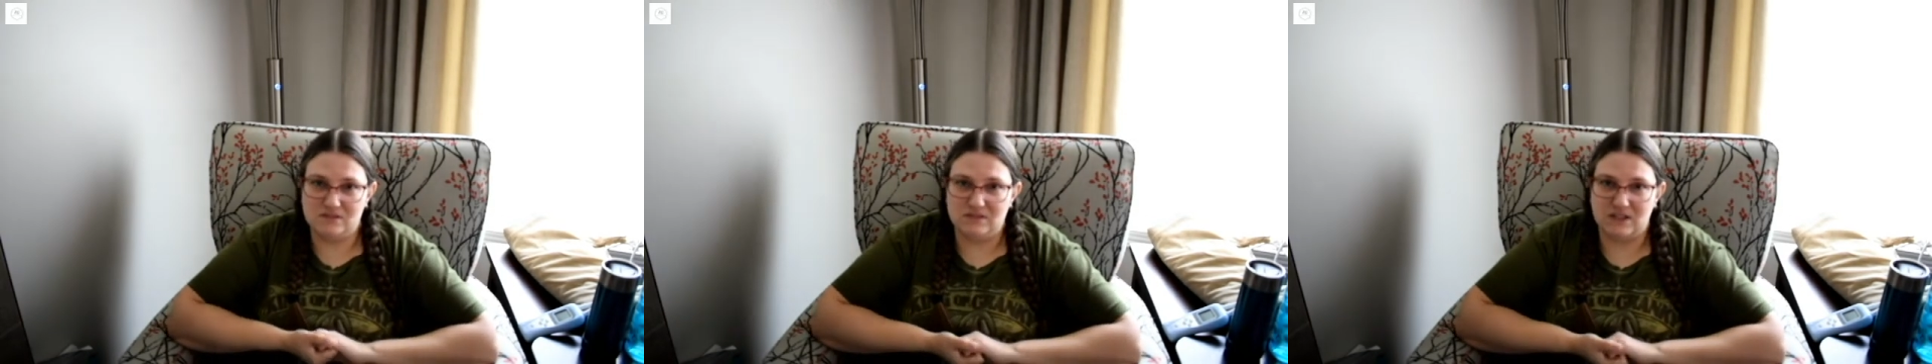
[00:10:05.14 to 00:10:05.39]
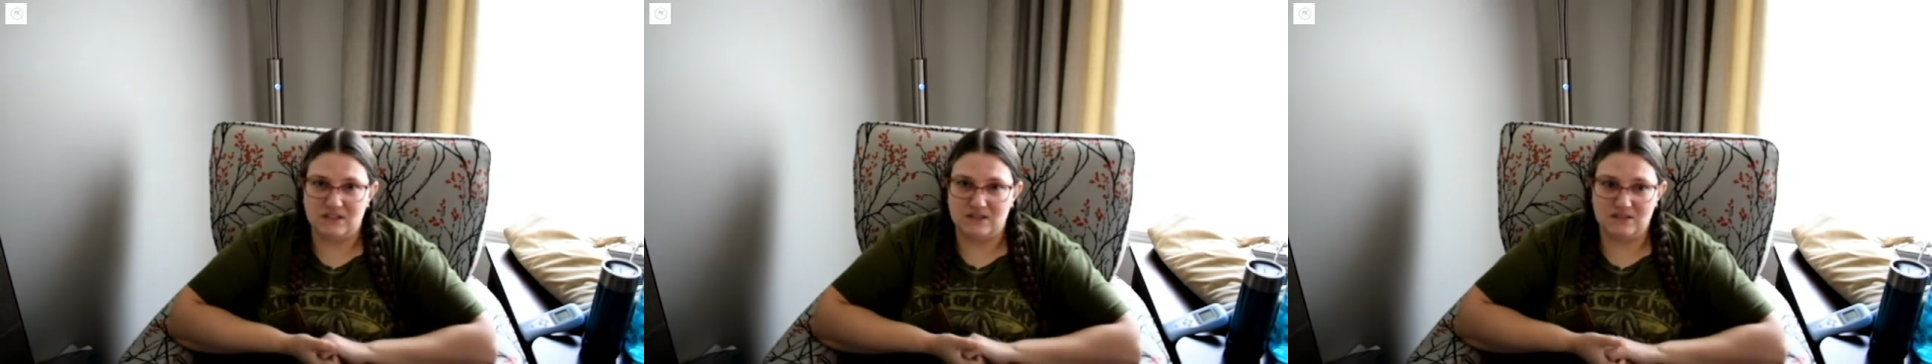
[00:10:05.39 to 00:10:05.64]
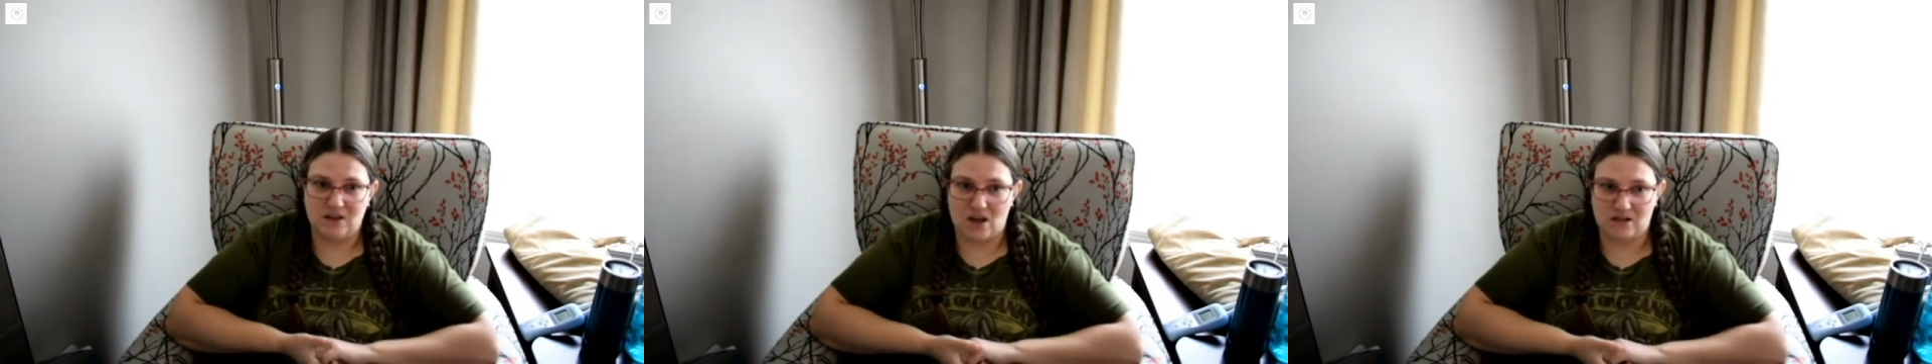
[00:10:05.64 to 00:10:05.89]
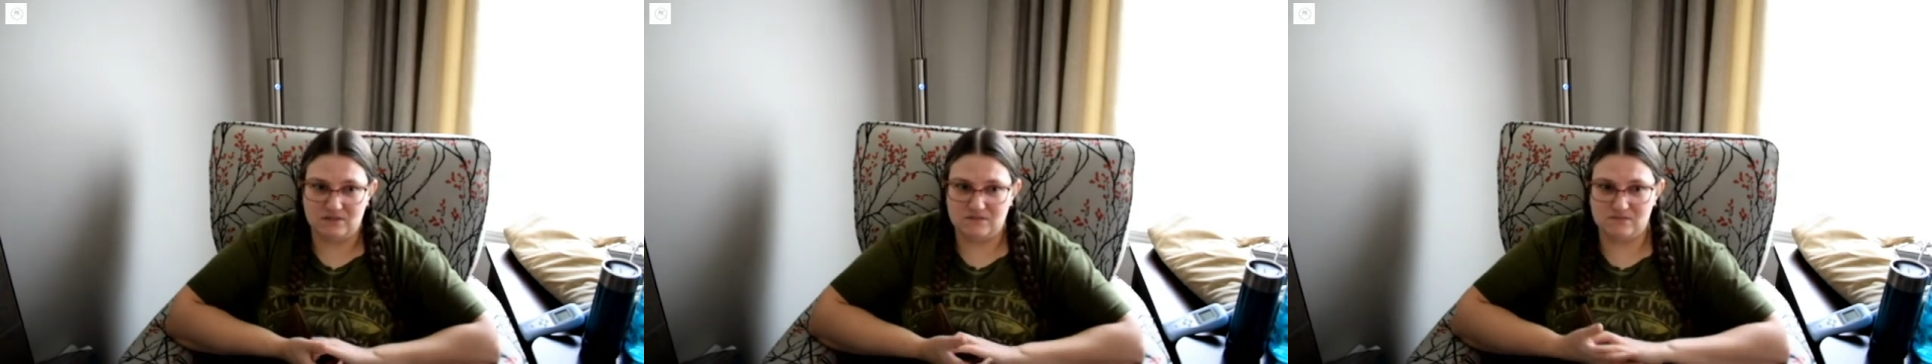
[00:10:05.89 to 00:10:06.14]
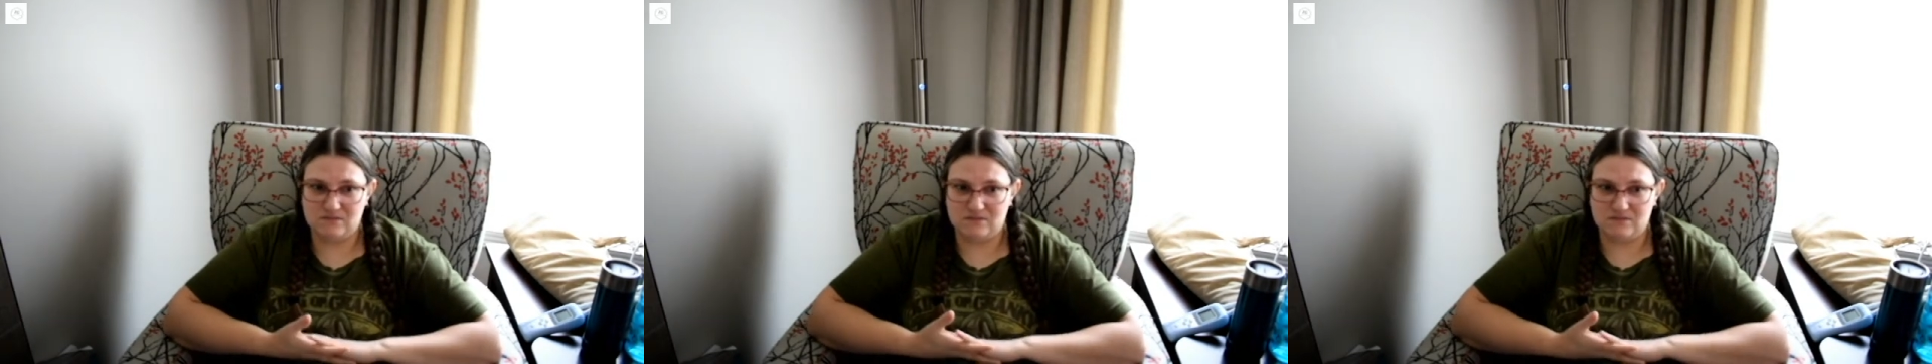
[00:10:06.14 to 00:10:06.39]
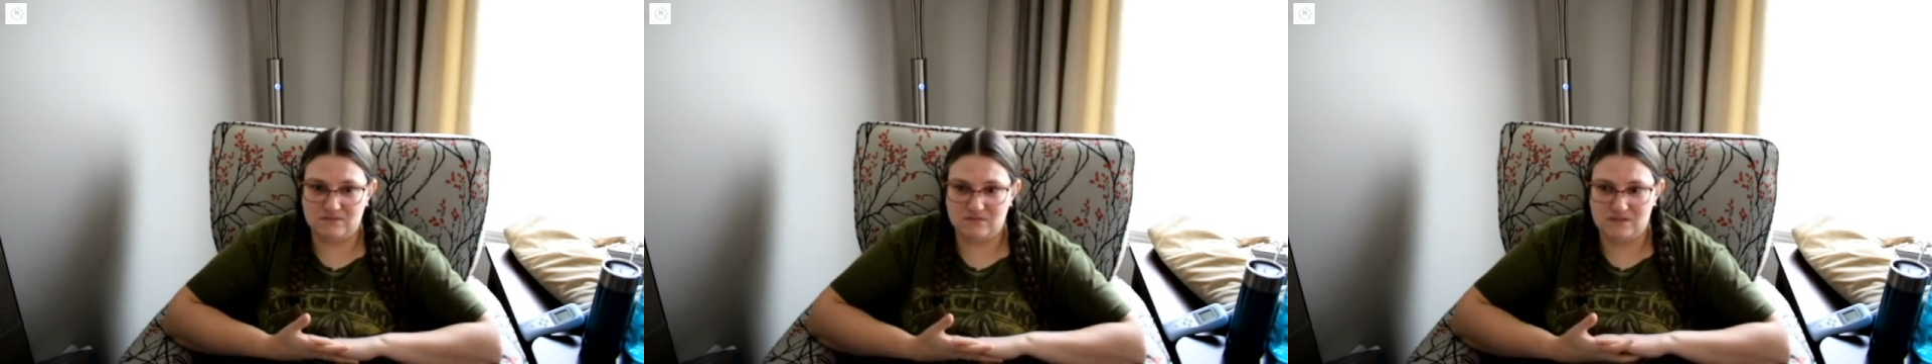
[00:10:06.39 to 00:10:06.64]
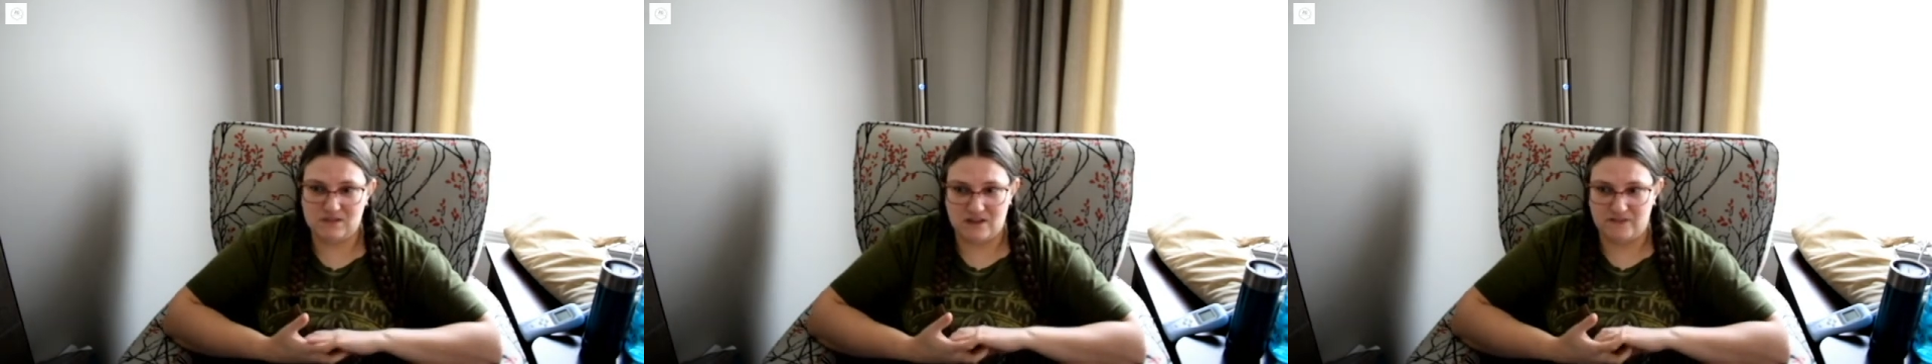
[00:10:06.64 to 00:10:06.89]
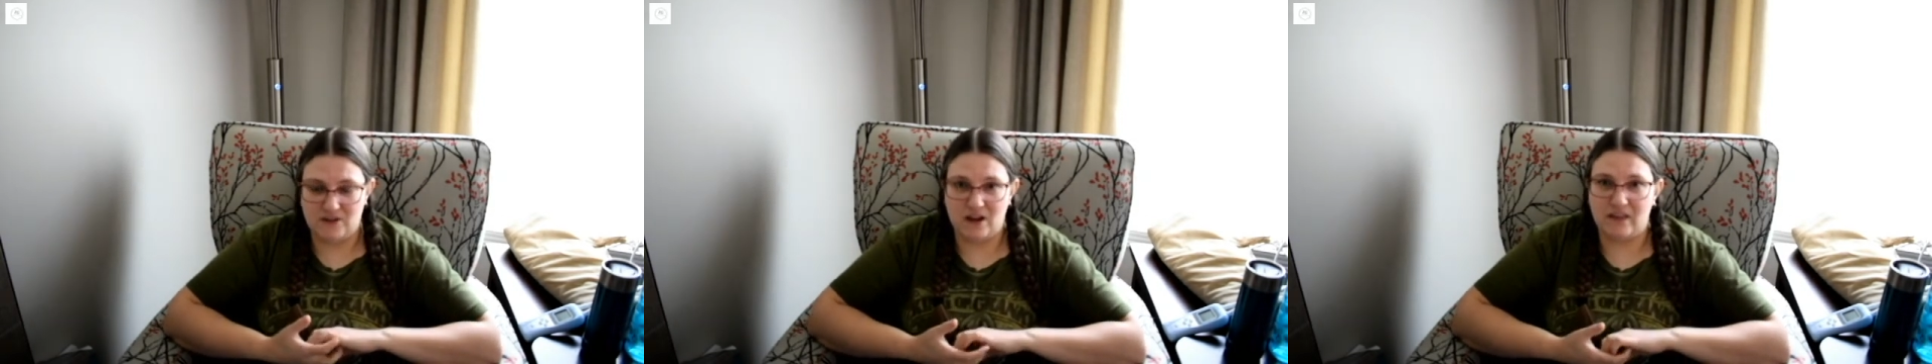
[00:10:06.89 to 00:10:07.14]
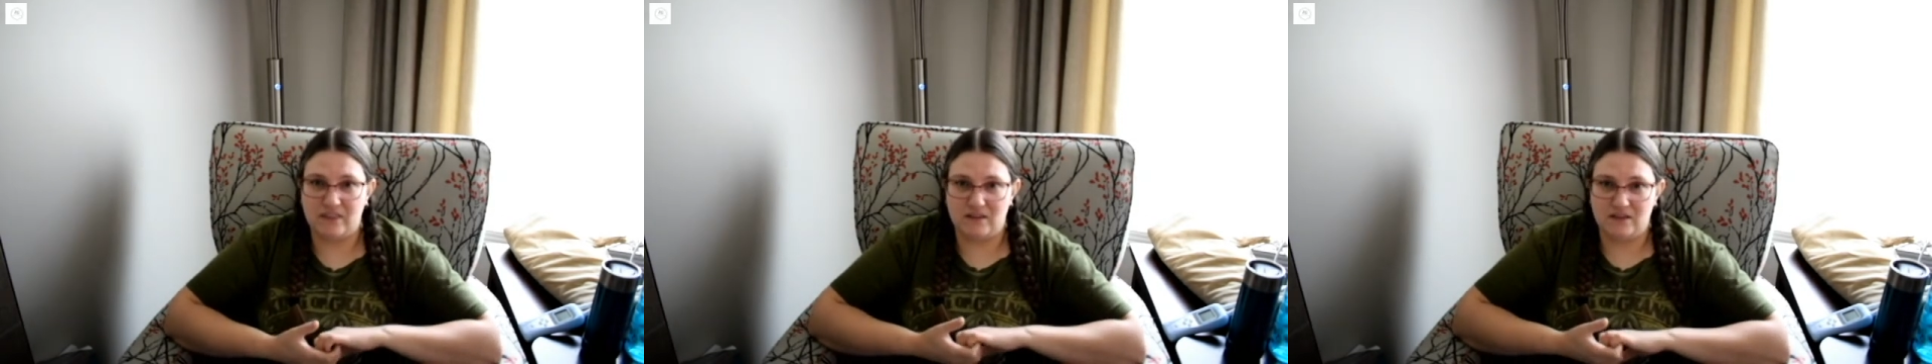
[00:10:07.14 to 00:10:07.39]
That's not safe or healthy.